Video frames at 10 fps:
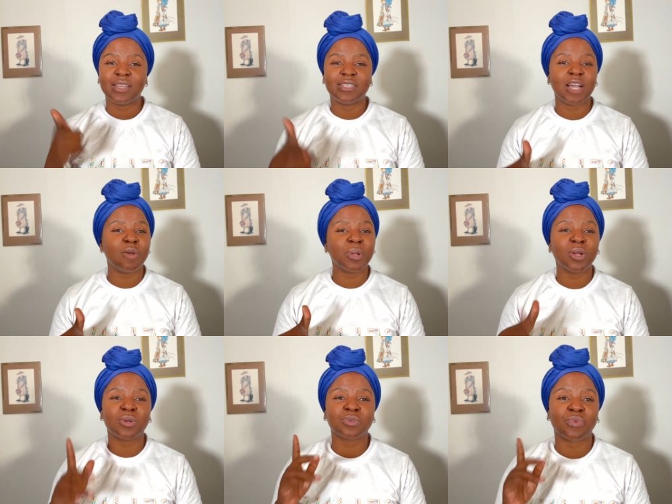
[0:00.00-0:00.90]
Down
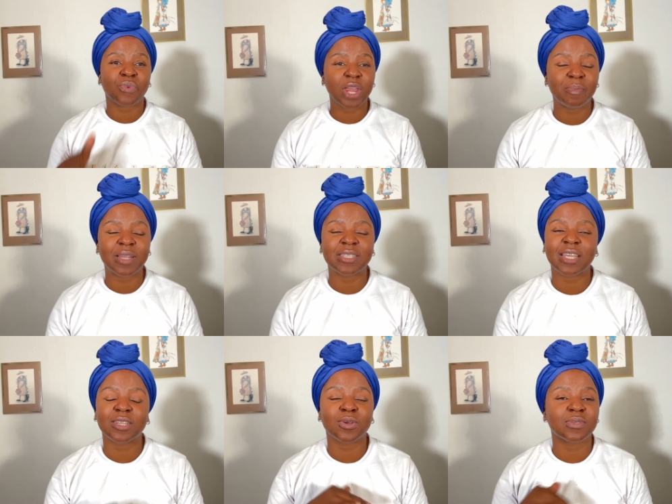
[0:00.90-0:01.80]
below the red
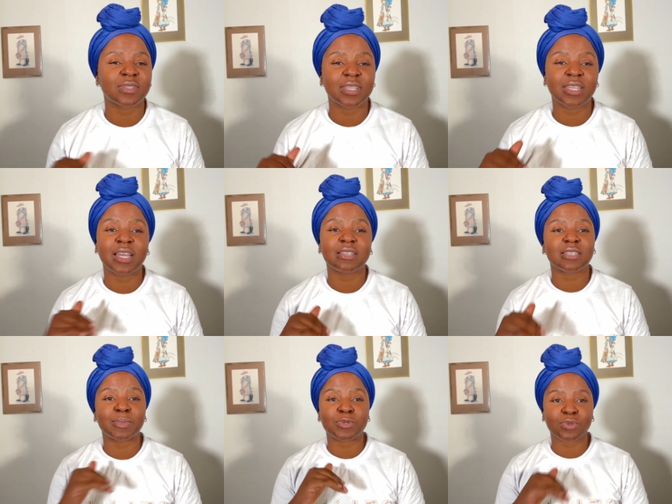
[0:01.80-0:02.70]
button, consider
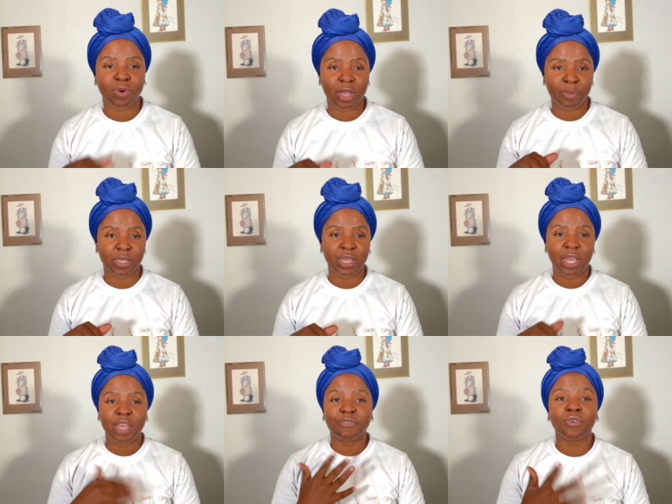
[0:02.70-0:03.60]
subscribing.
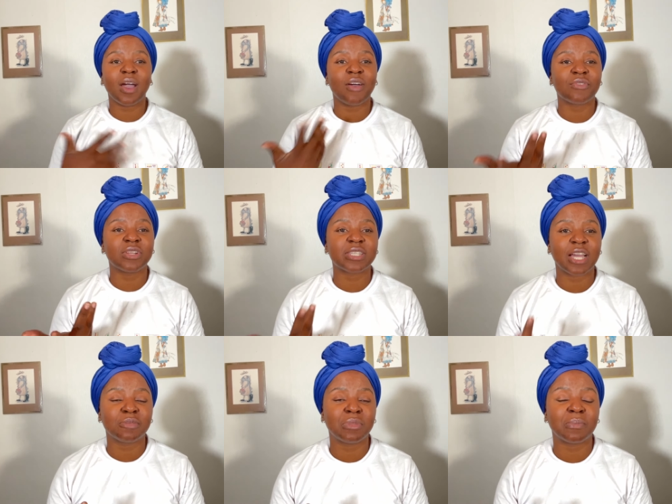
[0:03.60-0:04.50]
If you are a
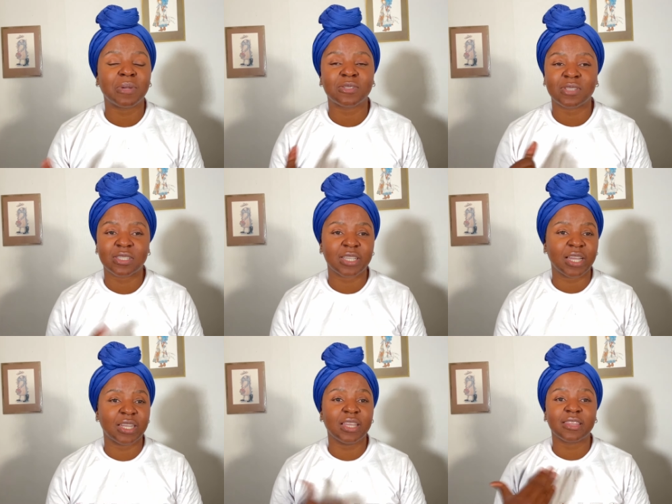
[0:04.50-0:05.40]
returning member to this
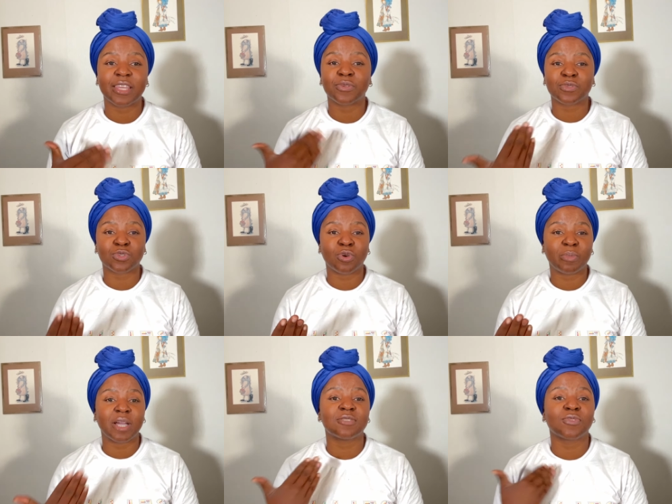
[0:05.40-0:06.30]
channel, thank you so
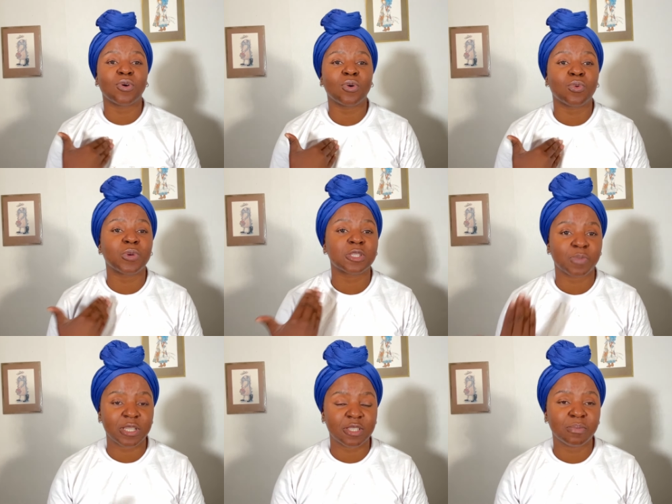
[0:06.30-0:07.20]
much for always
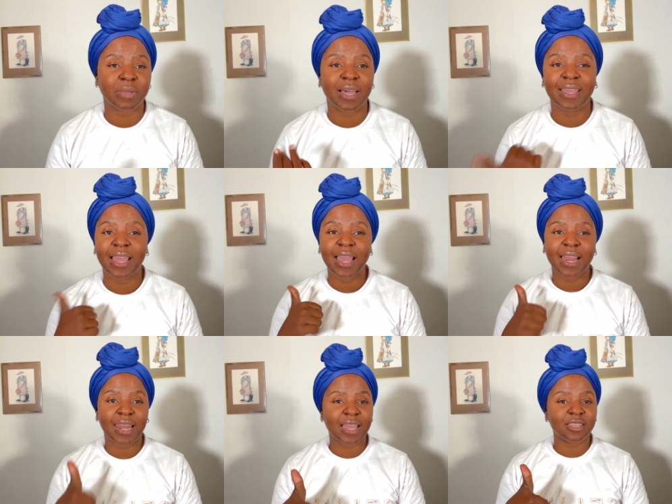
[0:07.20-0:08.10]
passing by.
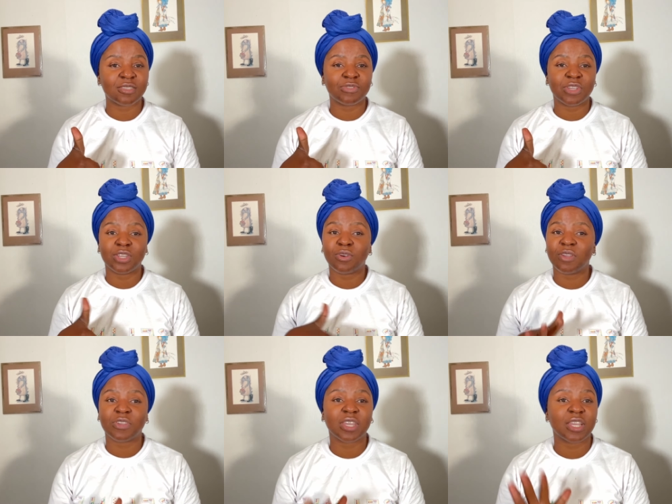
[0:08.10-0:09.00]
Like this video
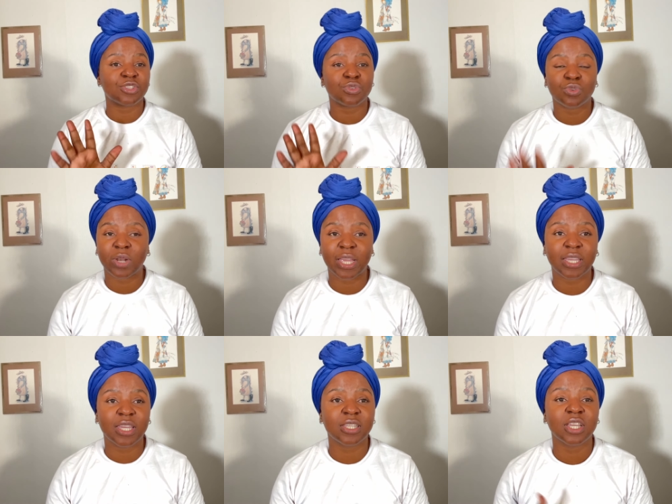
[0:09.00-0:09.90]
if in case you don't like
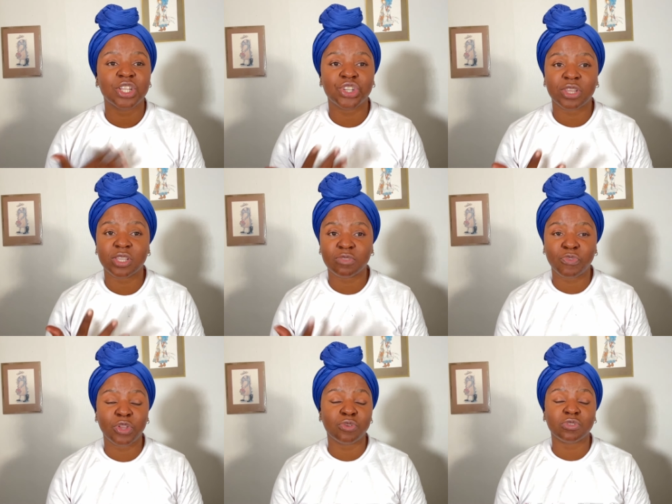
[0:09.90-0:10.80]
it. Share this
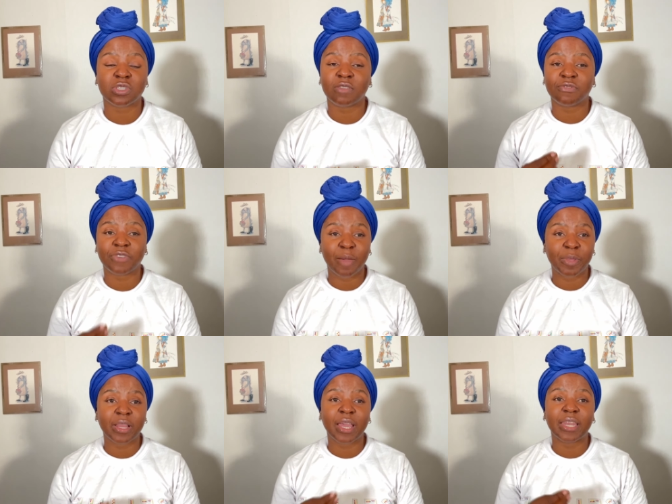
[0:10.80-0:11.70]
video to some
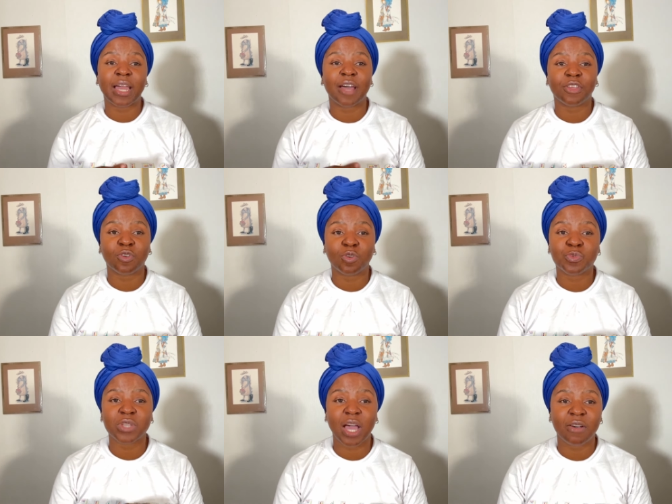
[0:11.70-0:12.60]
family and other
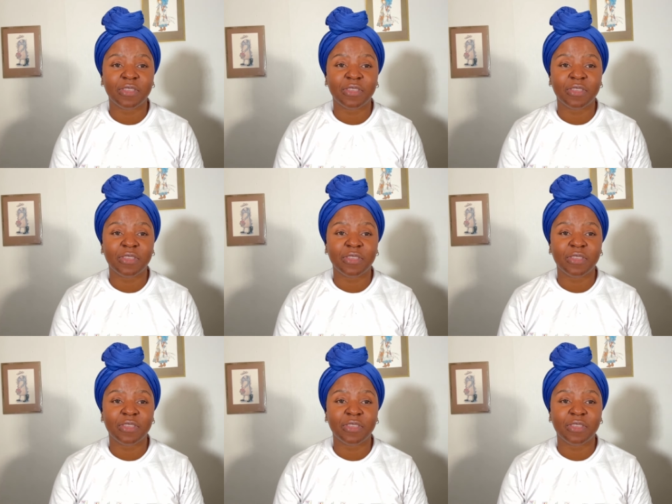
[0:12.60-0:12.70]
groups out